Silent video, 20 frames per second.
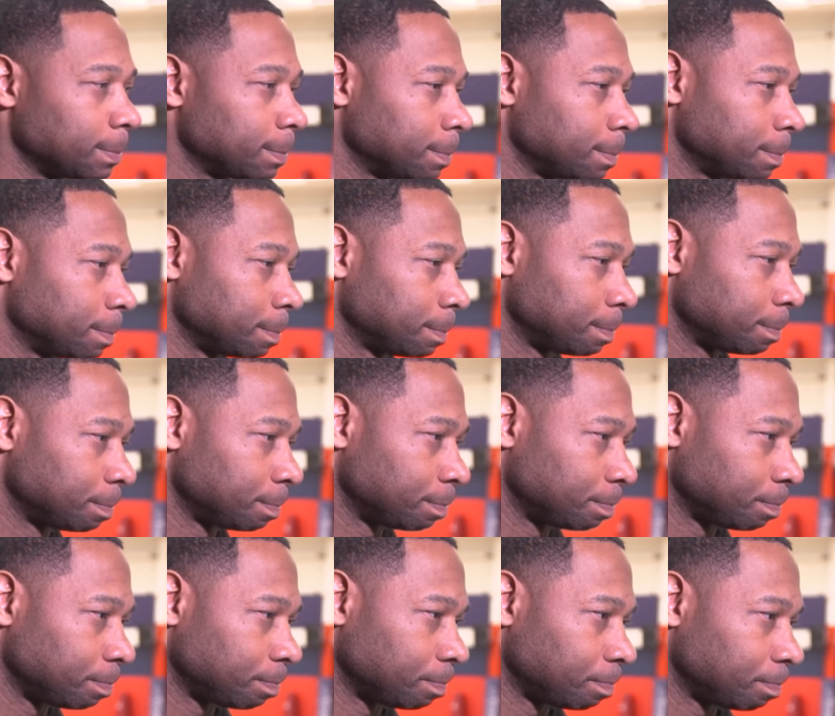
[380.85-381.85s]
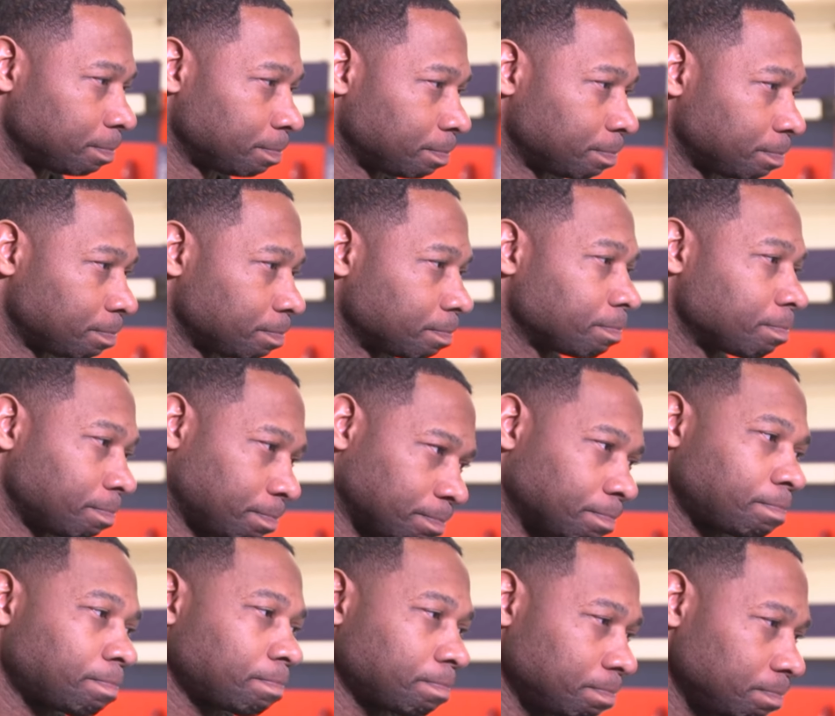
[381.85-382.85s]
The Jazz are a team that you've seen a
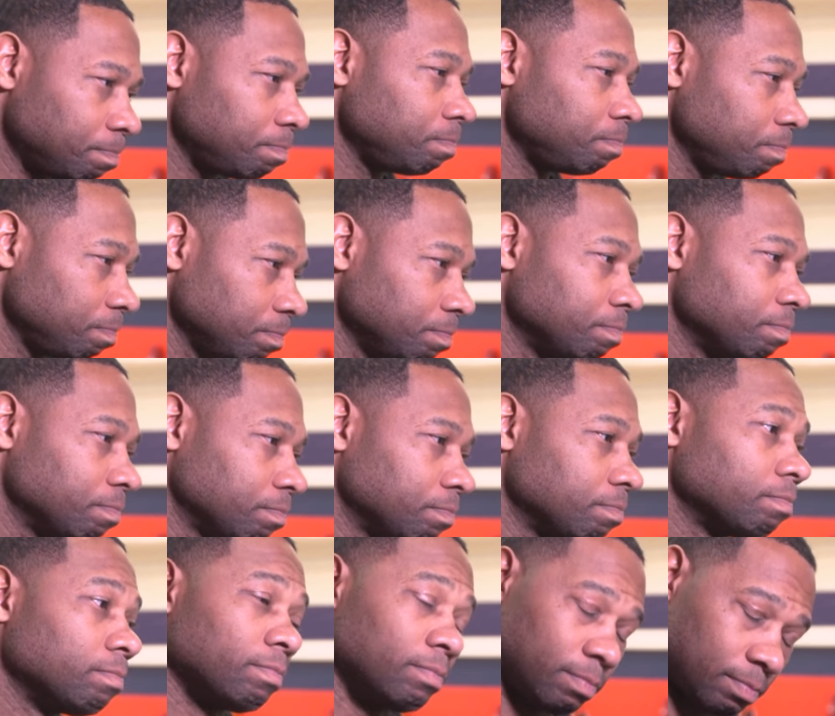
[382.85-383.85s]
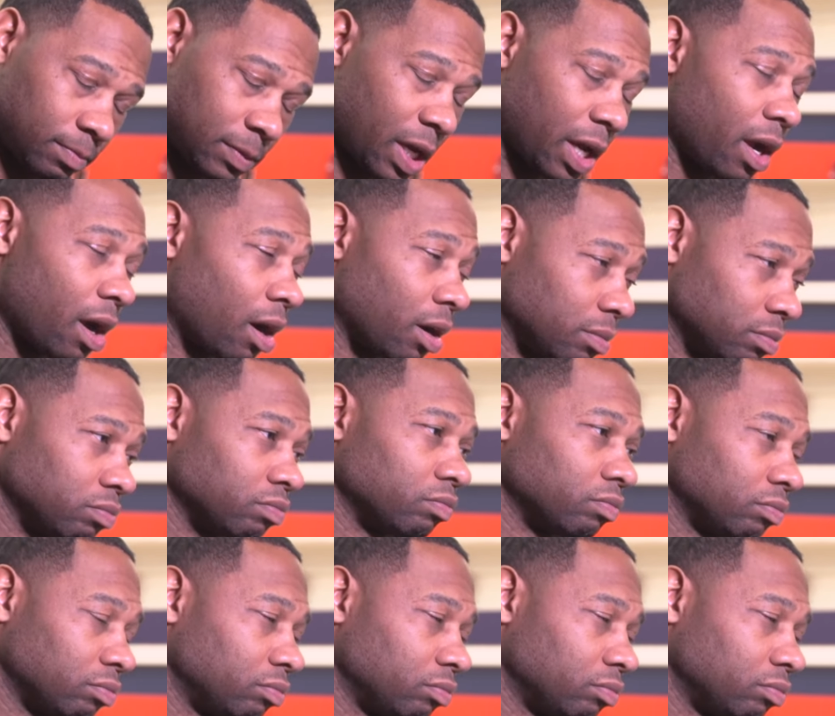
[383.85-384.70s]
couple times, but they're playing really good they basketball are.